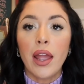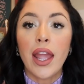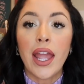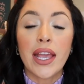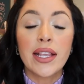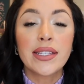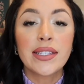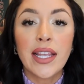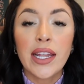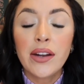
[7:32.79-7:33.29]

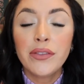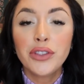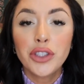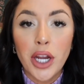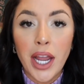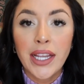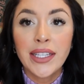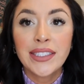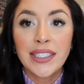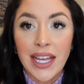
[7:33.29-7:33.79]
Instead of
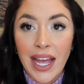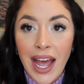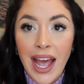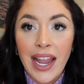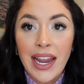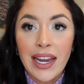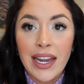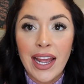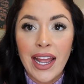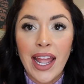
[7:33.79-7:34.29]
trying to
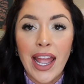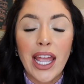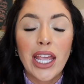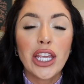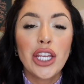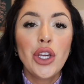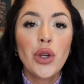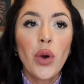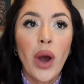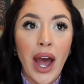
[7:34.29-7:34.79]
hide it,
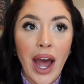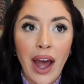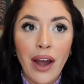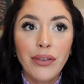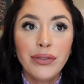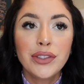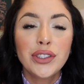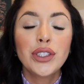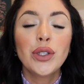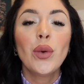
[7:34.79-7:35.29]
you
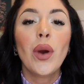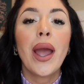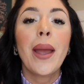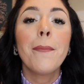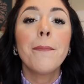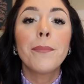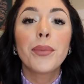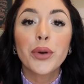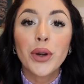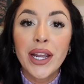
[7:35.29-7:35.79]
have to
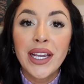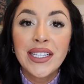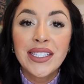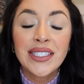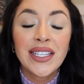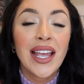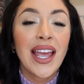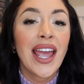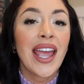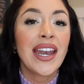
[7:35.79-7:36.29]

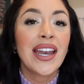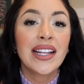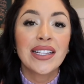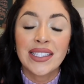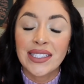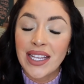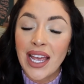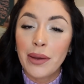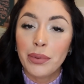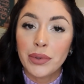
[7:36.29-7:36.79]
embrace it and
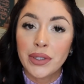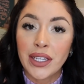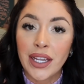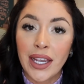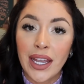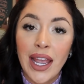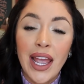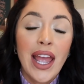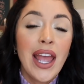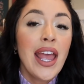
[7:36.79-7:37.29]
accept
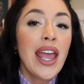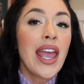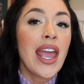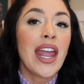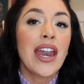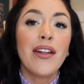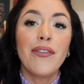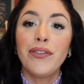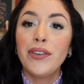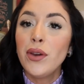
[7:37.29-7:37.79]
it.
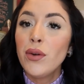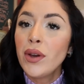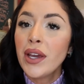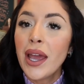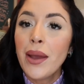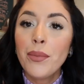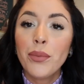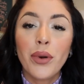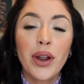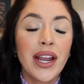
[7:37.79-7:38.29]
And if you
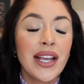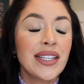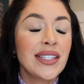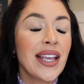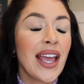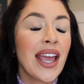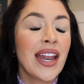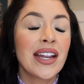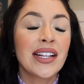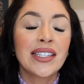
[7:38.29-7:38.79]
can embrace
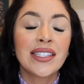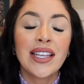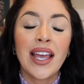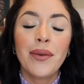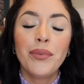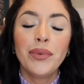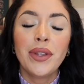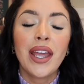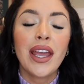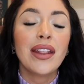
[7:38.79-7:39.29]
it and
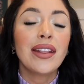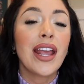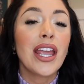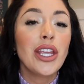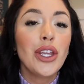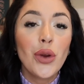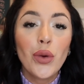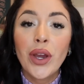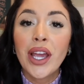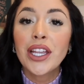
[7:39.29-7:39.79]
accept it,
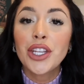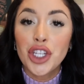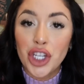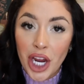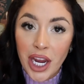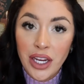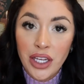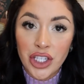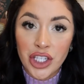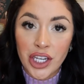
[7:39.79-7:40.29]
then you can
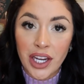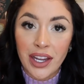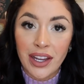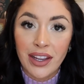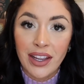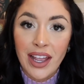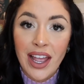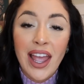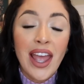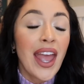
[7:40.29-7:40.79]
change it.
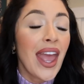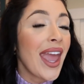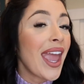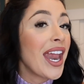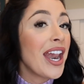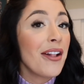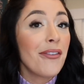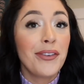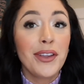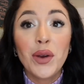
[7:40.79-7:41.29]

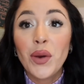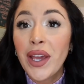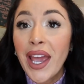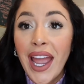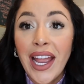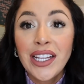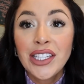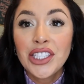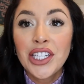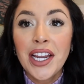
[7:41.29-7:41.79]
And if you
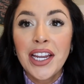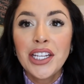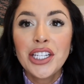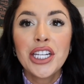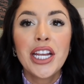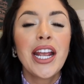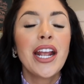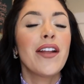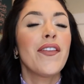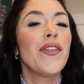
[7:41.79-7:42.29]
can't
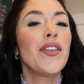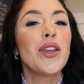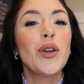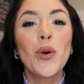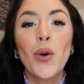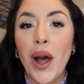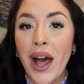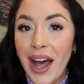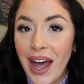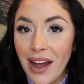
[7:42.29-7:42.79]
change it,
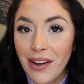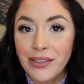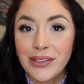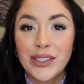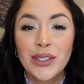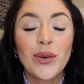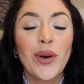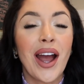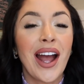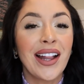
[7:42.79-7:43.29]
you have
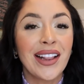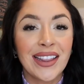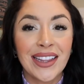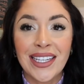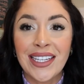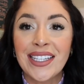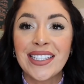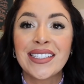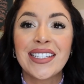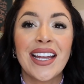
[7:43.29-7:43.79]
to at
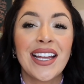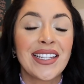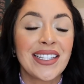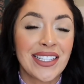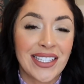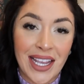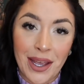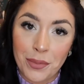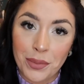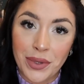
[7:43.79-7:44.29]
least
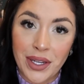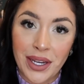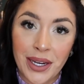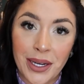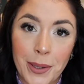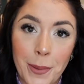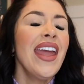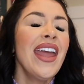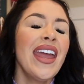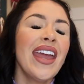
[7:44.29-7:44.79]
accept it.
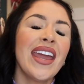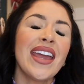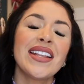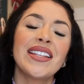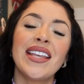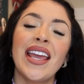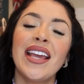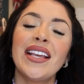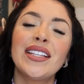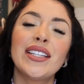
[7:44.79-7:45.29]
It
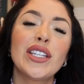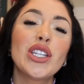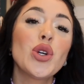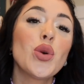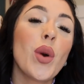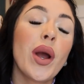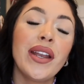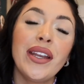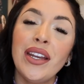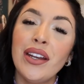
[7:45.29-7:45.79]
takes
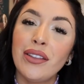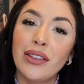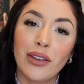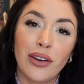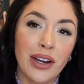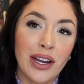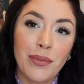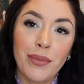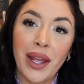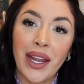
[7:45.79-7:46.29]
20 to
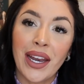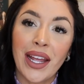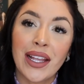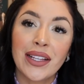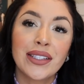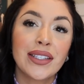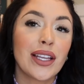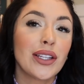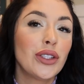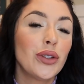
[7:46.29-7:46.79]
30
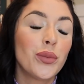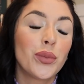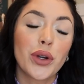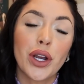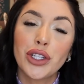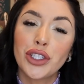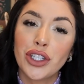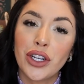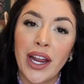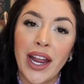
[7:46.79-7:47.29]
minutes to
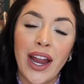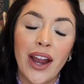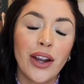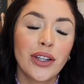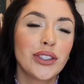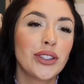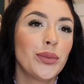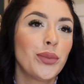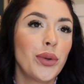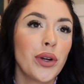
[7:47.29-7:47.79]
brush your
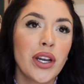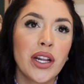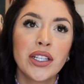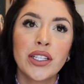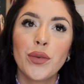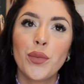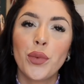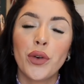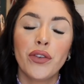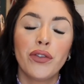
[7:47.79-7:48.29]
hair, to put on
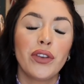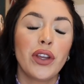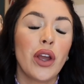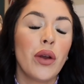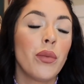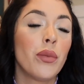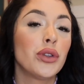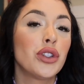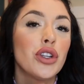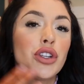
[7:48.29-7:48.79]
some
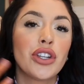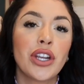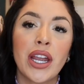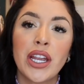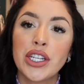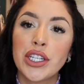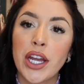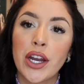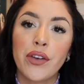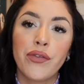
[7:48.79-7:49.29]
perfume, to
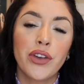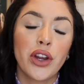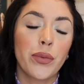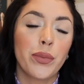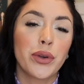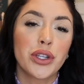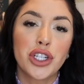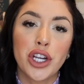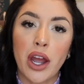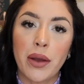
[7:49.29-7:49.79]
change out of your
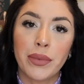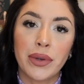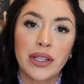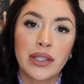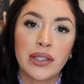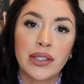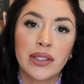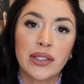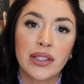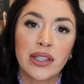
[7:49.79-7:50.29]

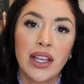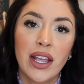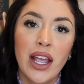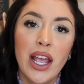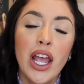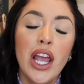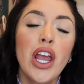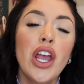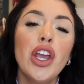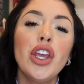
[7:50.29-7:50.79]
pajamas.
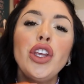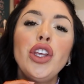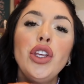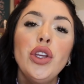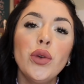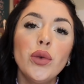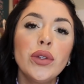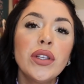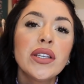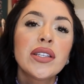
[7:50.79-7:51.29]

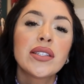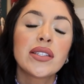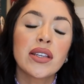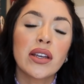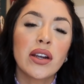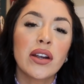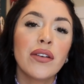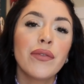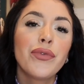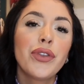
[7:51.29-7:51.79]
You
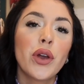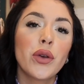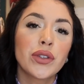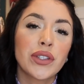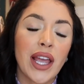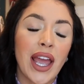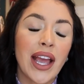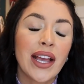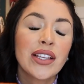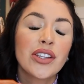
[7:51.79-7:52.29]
deserve
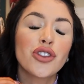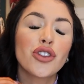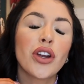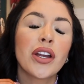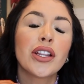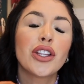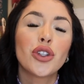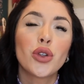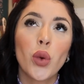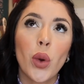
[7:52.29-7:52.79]
those
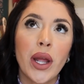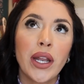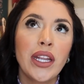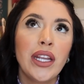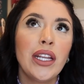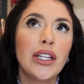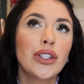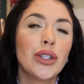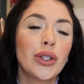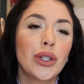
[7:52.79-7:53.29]
extra
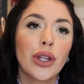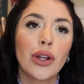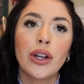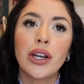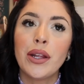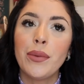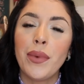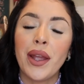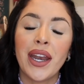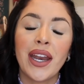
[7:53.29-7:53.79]
20 to
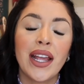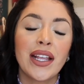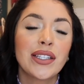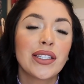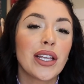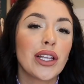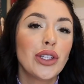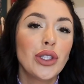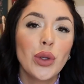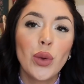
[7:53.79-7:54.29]
30
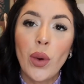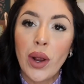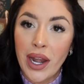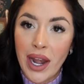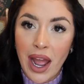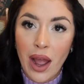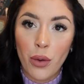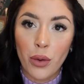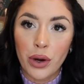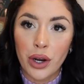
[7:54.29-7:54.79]
minutes to an
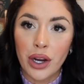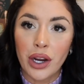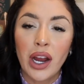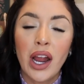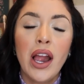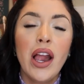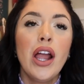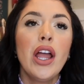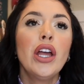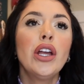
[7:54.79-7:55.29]
hour
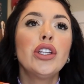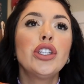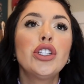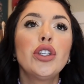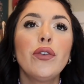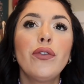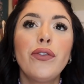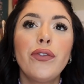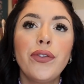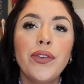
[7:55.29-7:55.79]

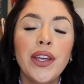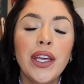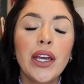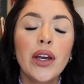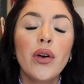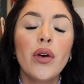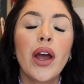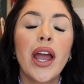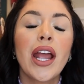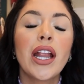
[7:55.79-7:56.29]
to
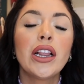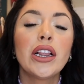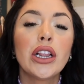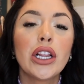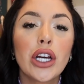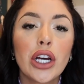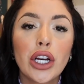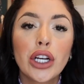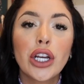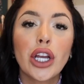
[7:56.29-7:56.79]
feel and
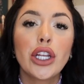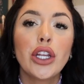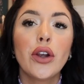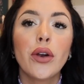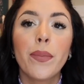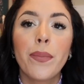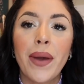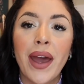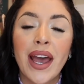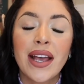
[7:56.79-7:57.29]
look
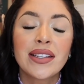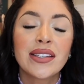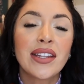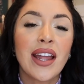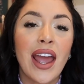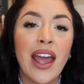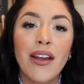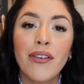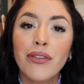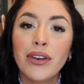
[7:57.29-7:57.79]
your
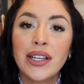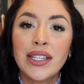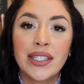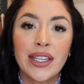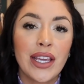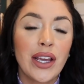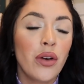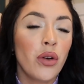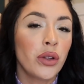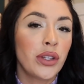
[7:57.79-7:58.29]
best every
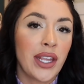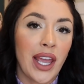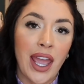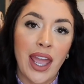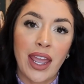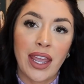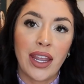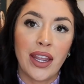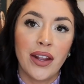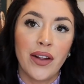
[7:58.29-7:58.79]
single
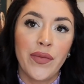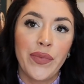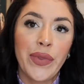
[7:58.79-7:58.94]
day.